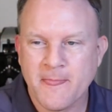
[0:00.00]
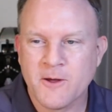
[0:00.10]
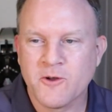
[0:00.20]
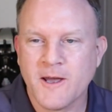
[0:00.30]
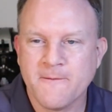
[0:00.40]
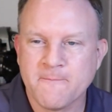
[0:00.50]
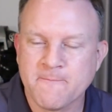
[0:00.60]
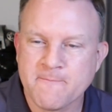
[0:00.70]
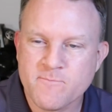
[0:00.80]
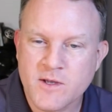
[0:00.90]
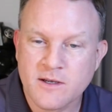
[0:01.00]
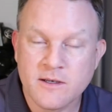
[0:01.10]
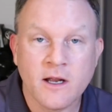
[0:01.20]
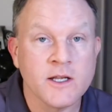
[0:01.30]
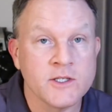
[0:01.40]
Okay?
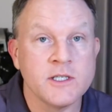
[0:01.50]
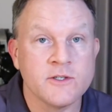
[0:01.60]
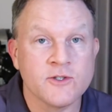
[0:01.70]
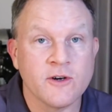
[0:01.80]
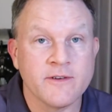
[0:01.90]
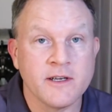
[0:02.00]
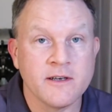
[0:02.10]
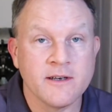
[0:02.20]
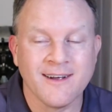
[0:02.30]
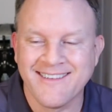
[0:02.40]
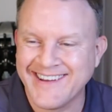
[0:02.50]
Not unless she deserved it.